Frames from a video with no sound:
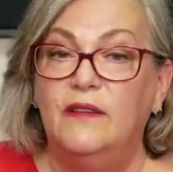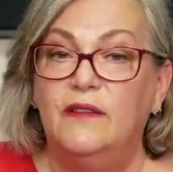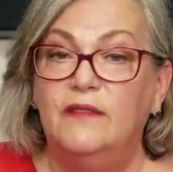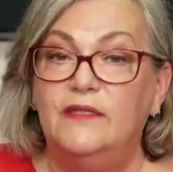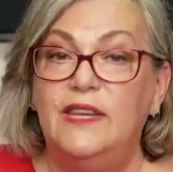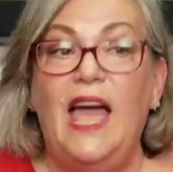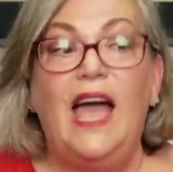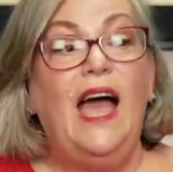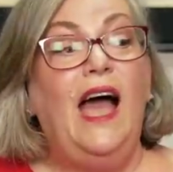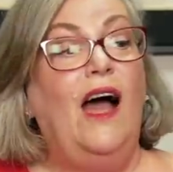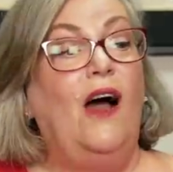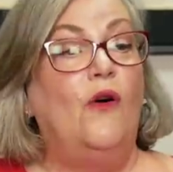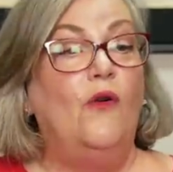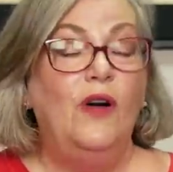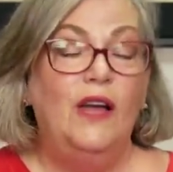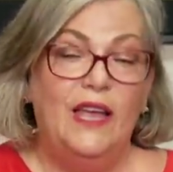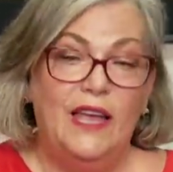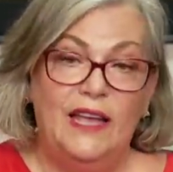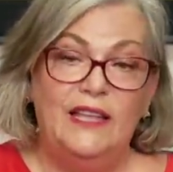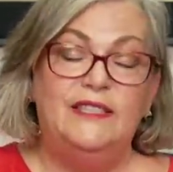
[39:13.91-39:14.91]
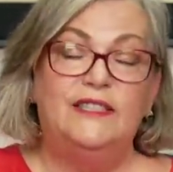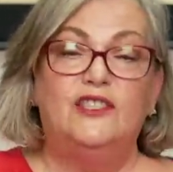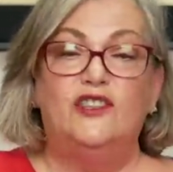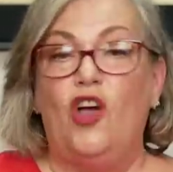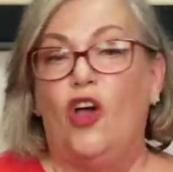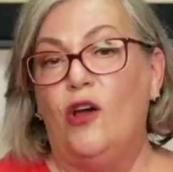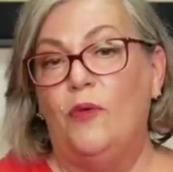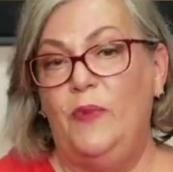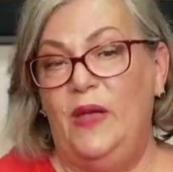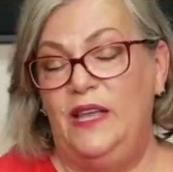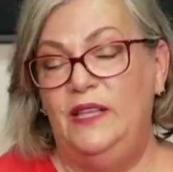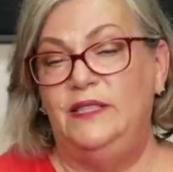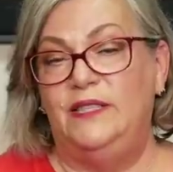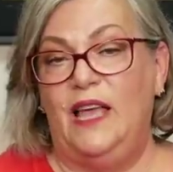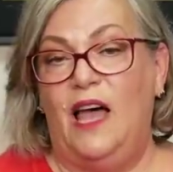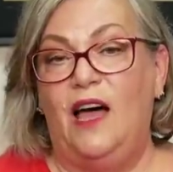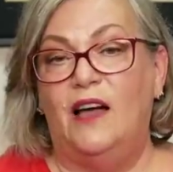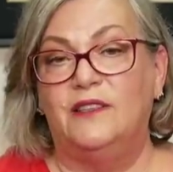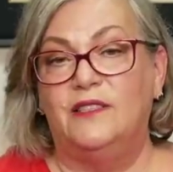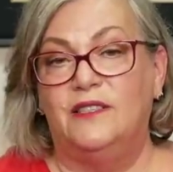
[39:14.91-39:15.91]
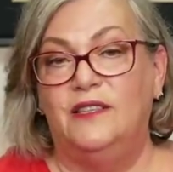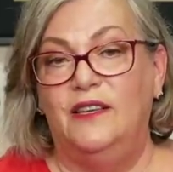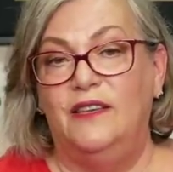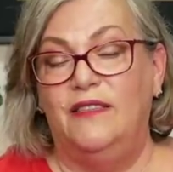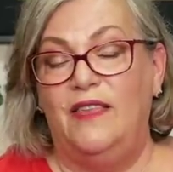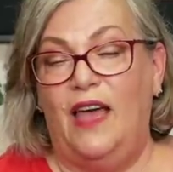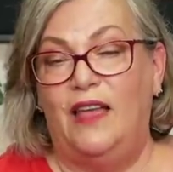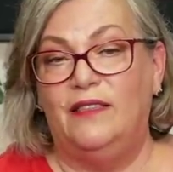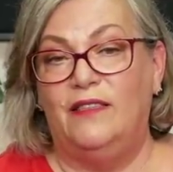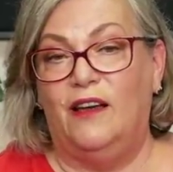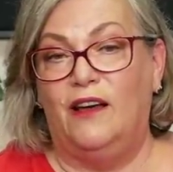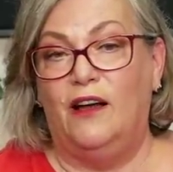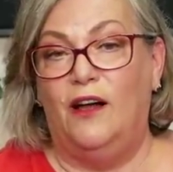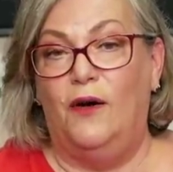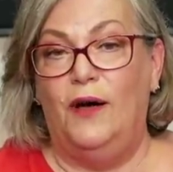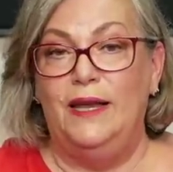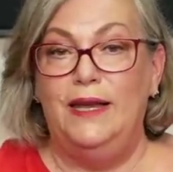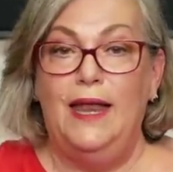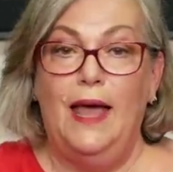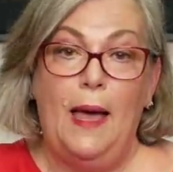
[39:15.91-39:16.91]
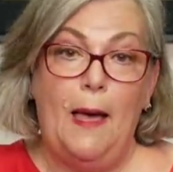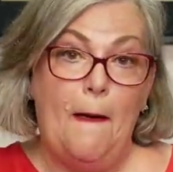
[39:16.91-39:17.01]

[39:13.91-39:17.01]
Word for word: Now it's Sarbanes Oxley that they're going,